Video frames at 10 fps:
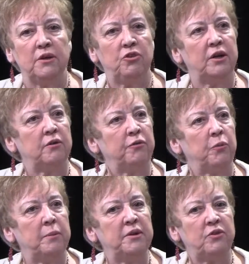Agenda for
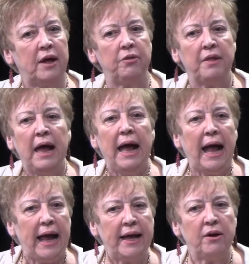Women's Health,
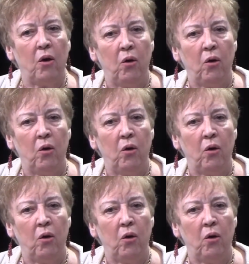and